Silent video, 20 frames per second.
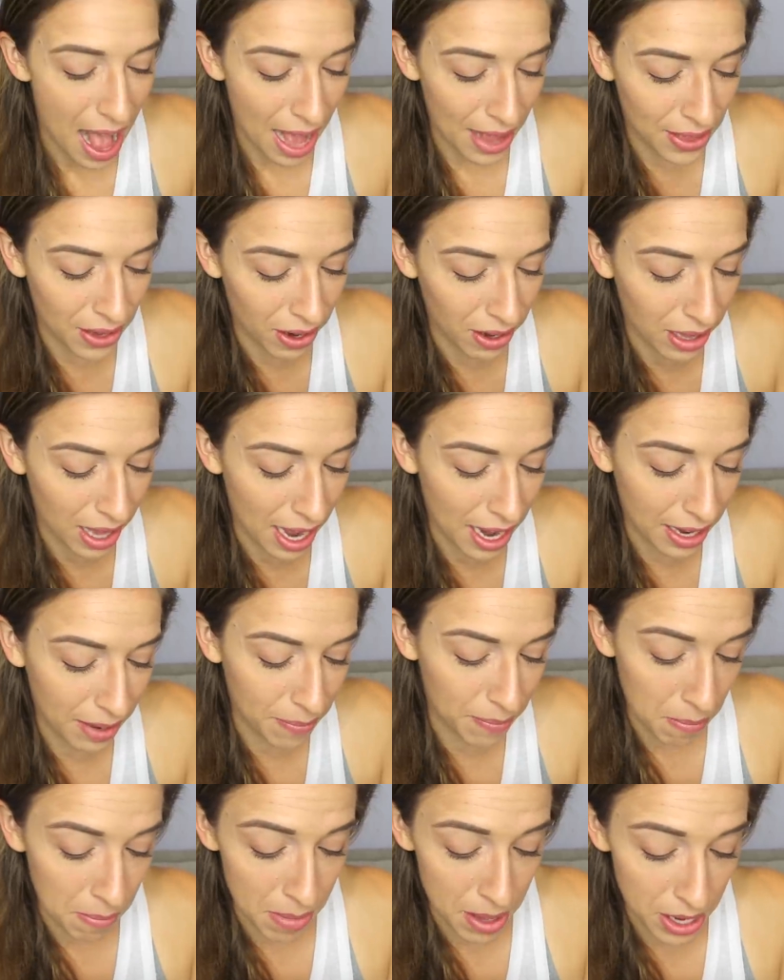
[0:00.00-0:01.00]
And they're
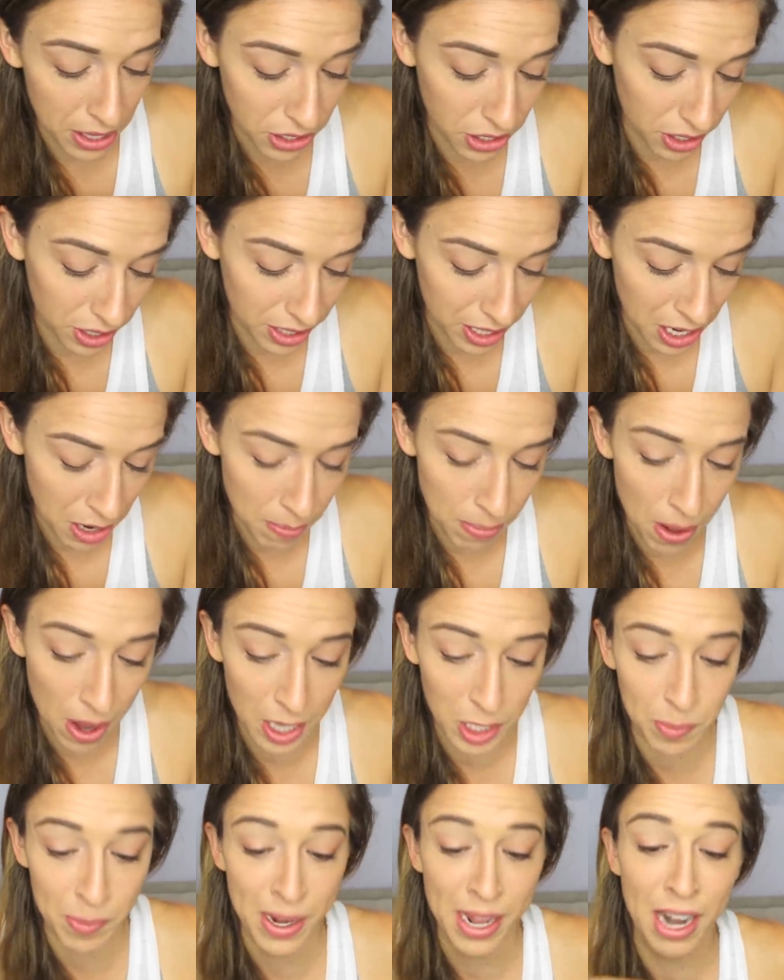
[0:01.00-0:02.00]
like, miniature cinder
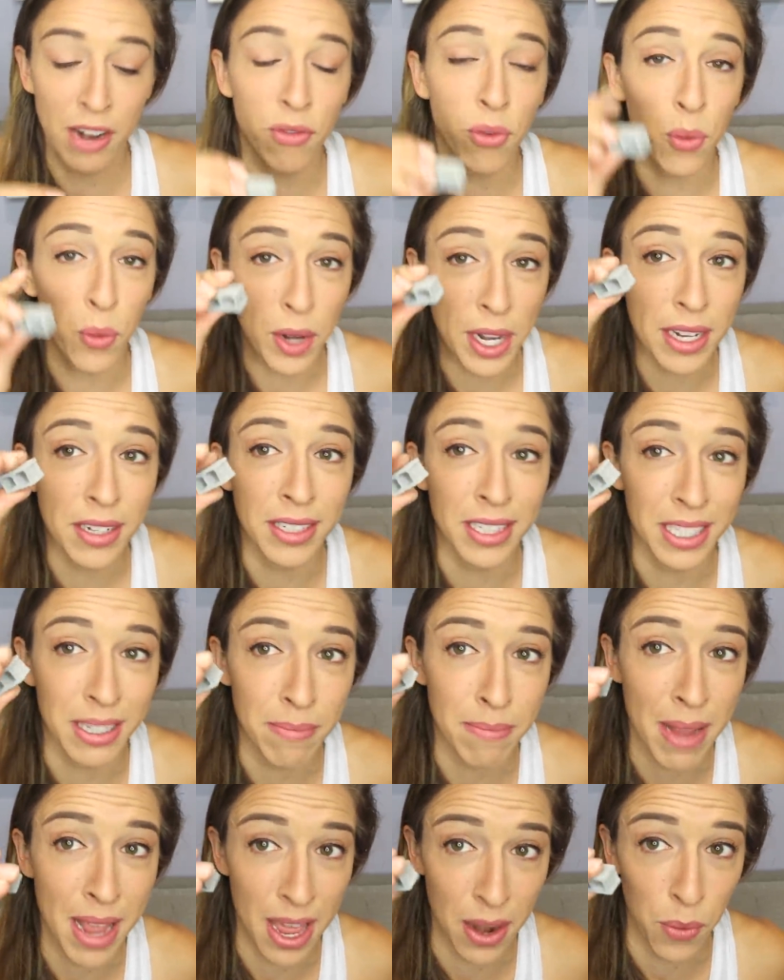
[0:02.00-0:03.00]
blocks made out of real
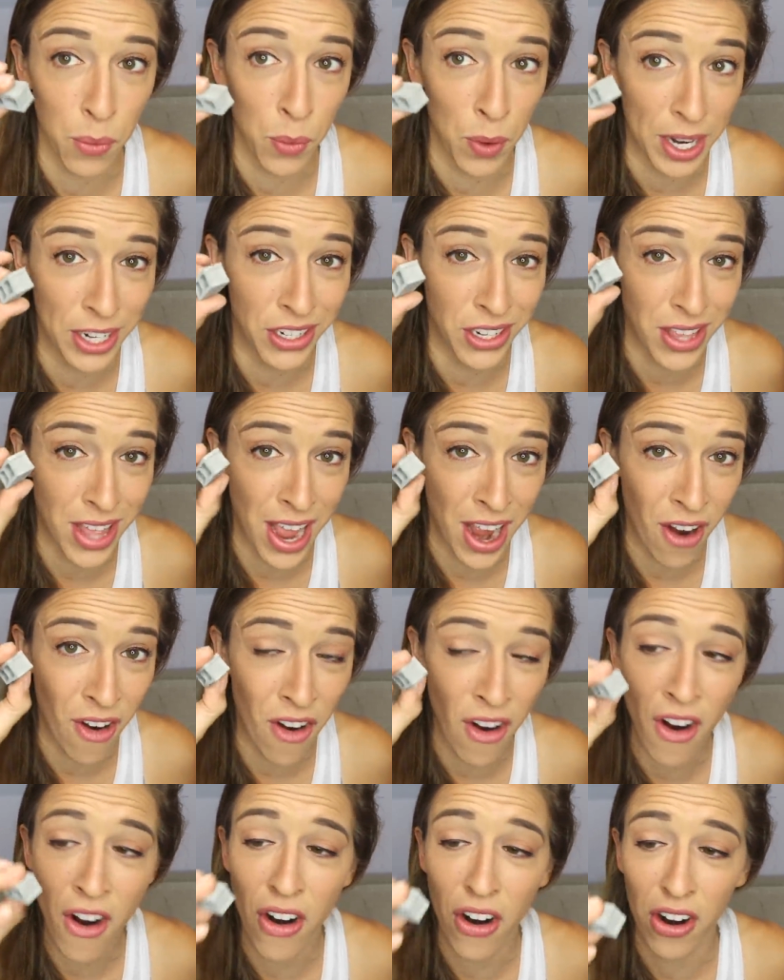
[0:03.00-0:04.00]
cement, which they
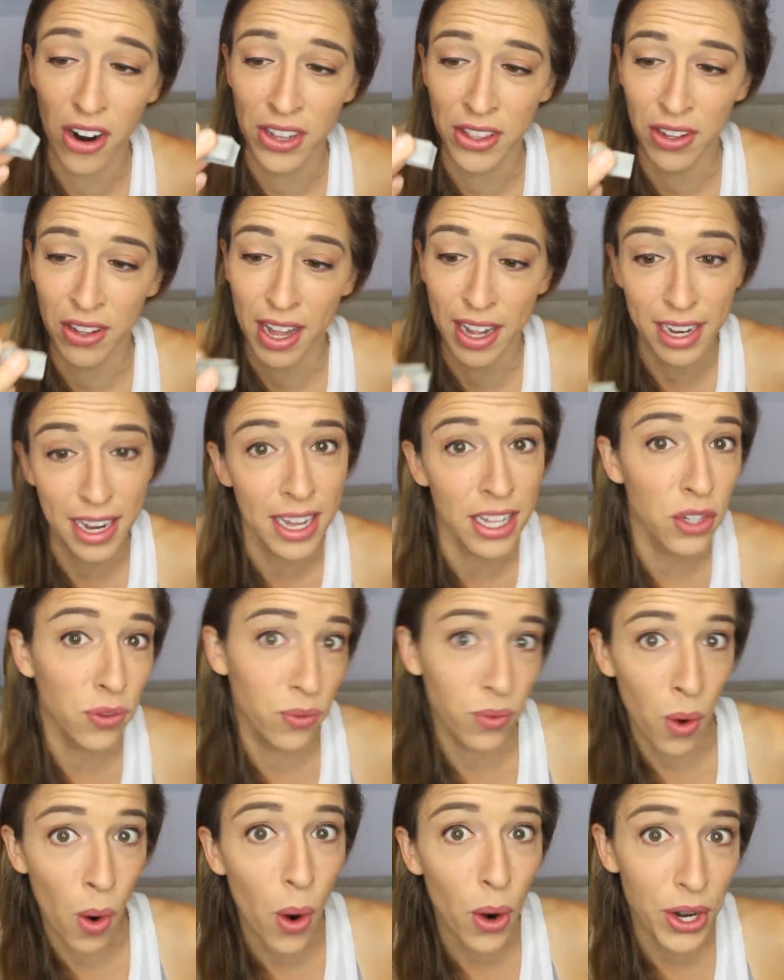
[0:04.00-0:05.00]
are. And they're like, it's
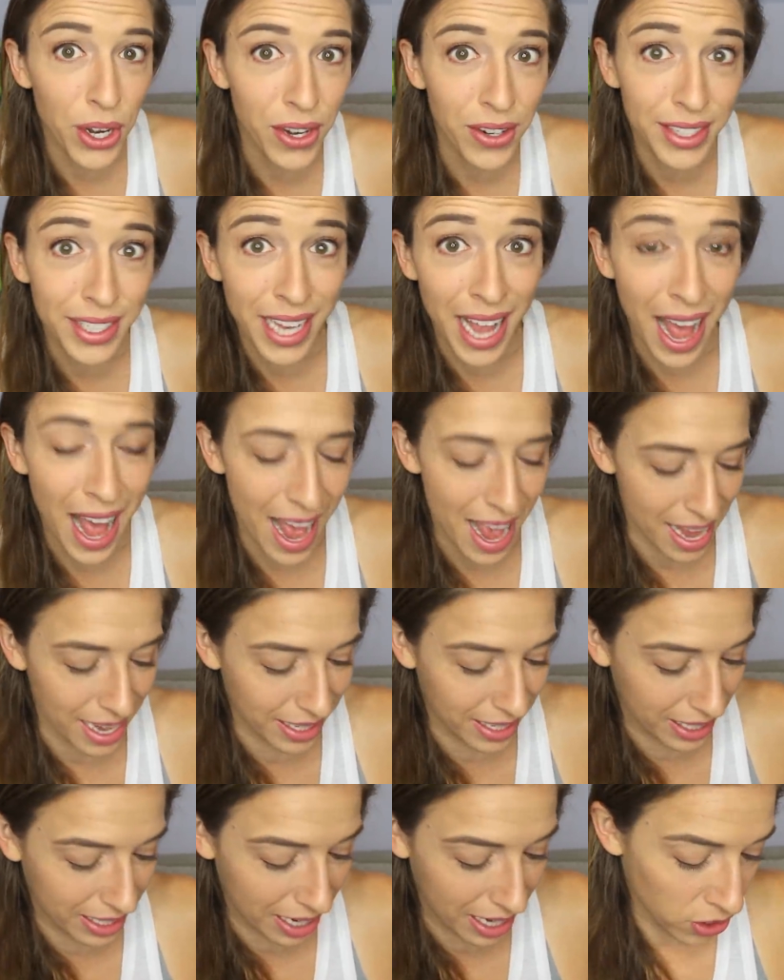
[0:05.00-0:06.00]
for your
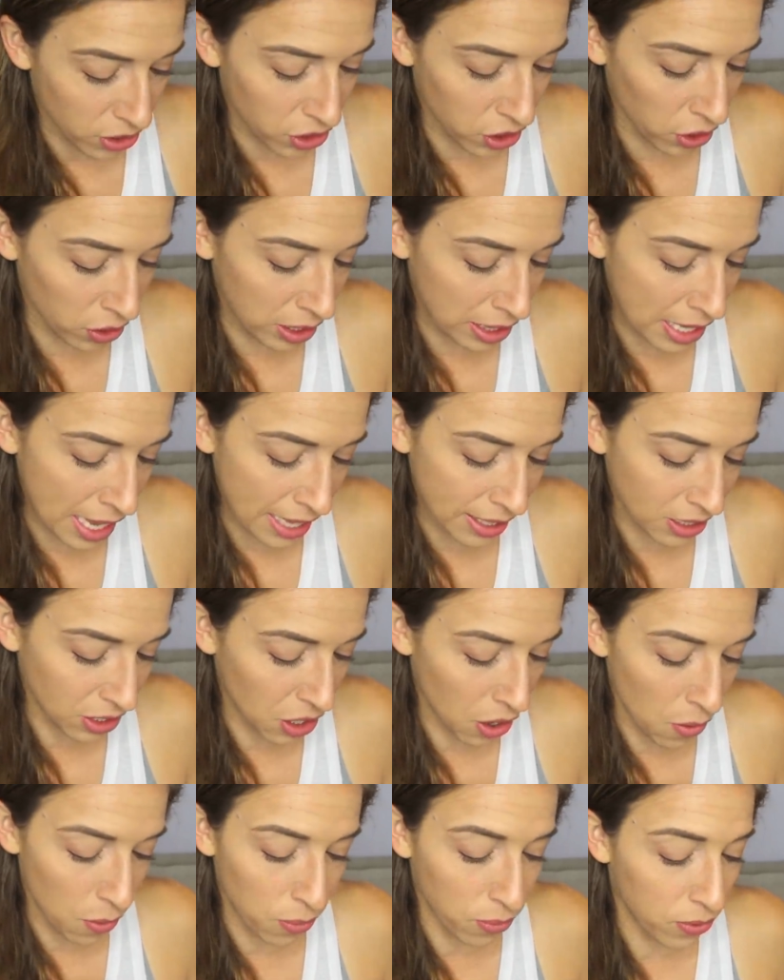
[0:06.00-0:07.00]
desk. So let's
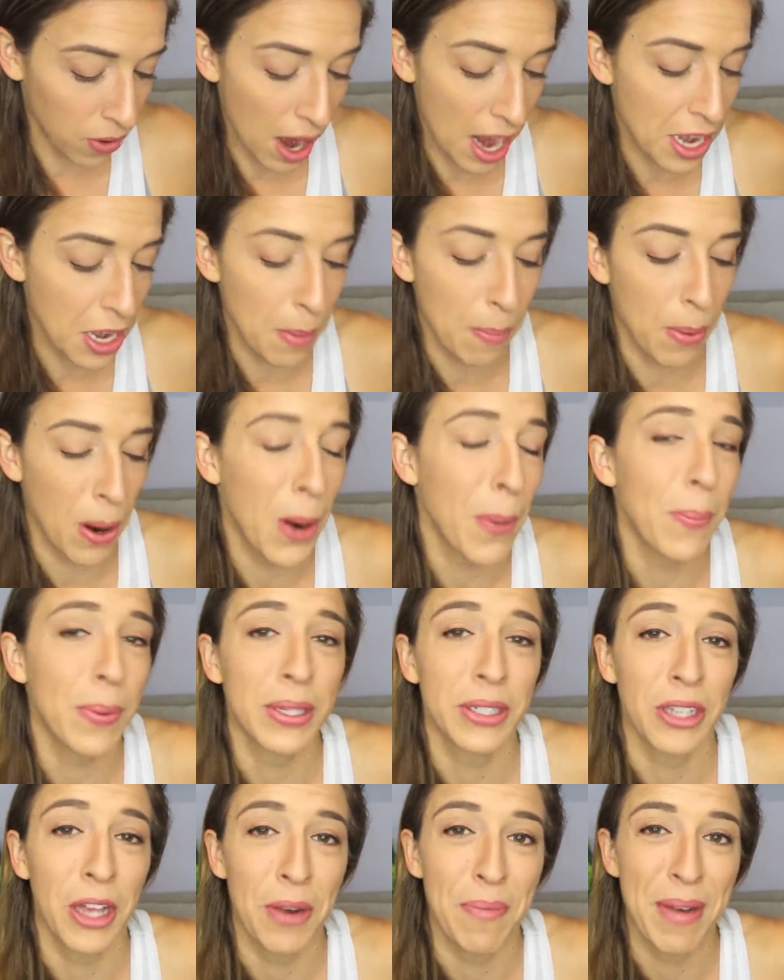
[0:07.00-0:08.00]
go find a
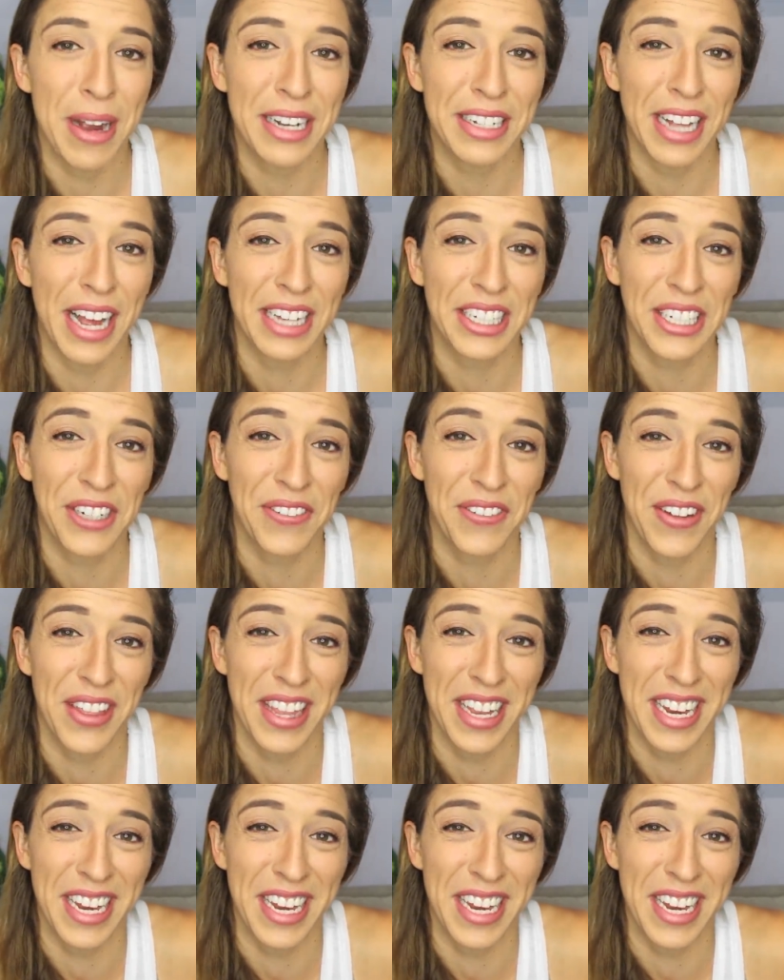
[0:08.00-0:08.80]
purpose on my desk for